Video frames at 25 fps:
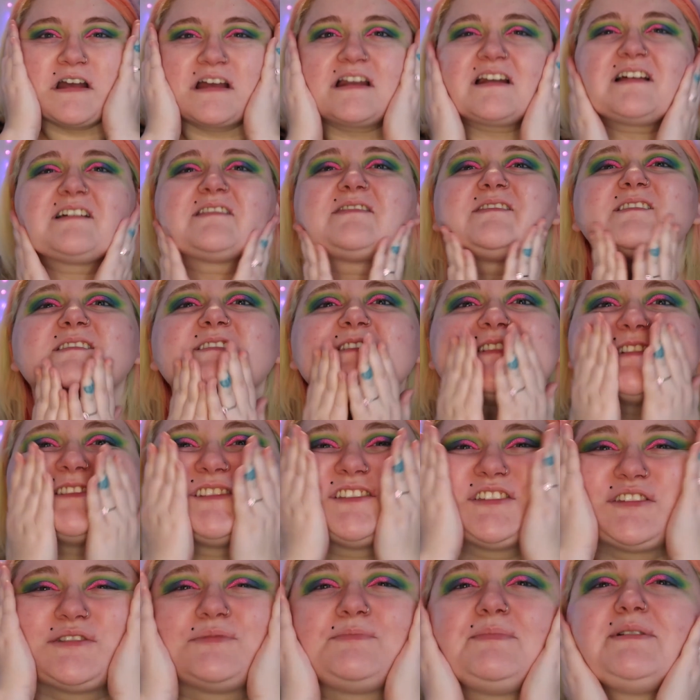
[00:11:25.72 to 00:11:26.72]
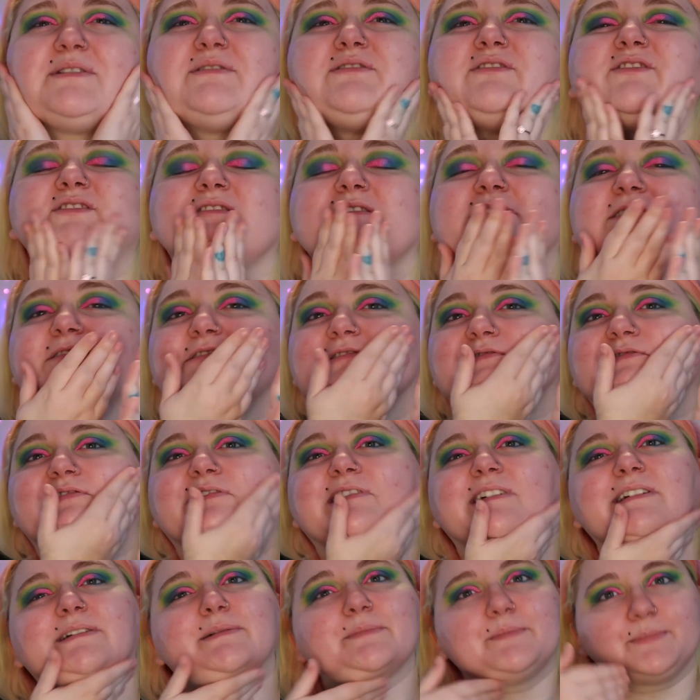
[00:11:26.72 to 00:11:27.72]
And I think it's supposed to
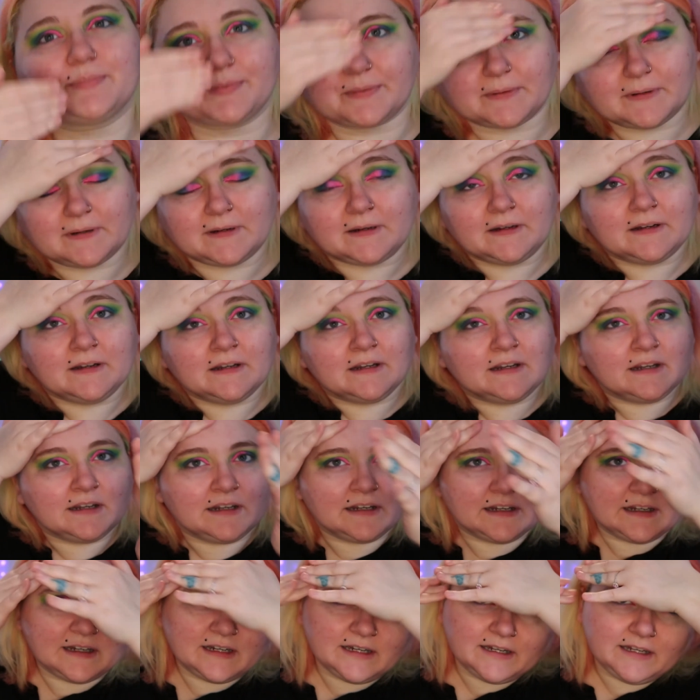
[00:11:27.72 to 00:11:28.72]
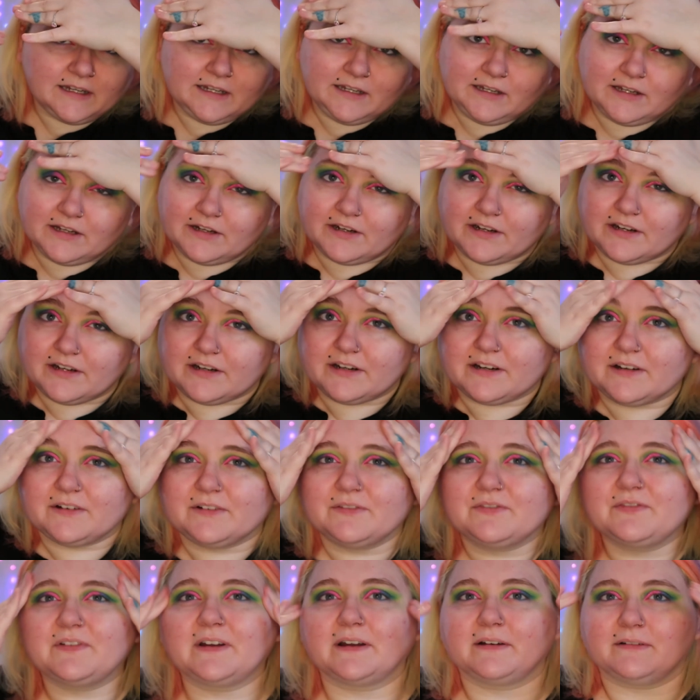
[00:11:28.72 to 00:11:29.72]
grip
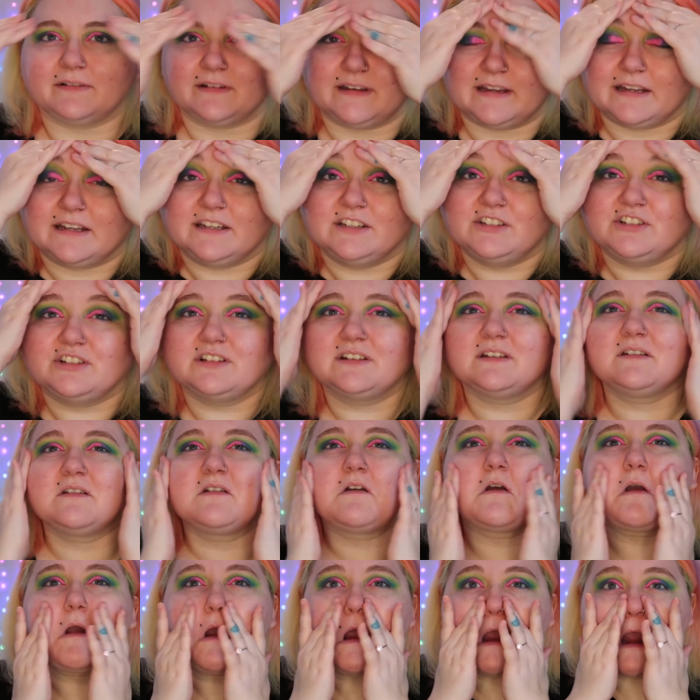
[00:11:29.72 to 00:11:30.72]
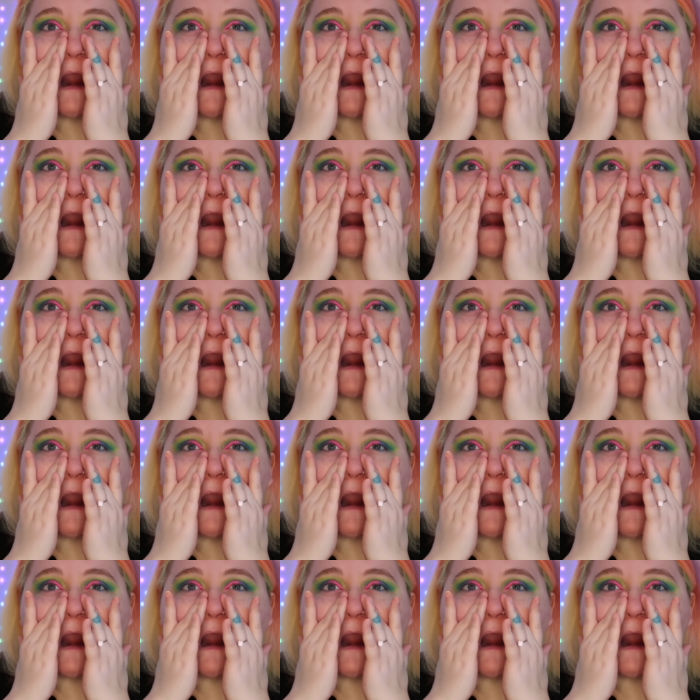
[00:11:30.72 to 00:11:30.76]
your foundation